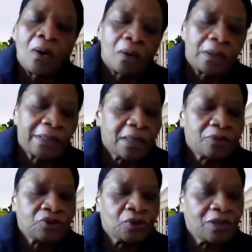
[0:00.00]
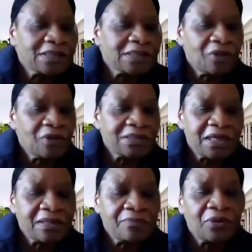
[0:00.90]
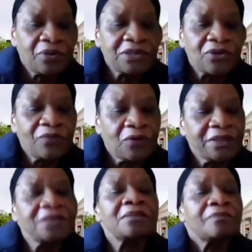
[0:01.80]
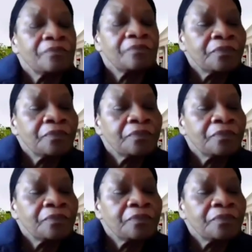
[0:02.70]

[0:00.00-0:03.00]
I'm not taking points of orders.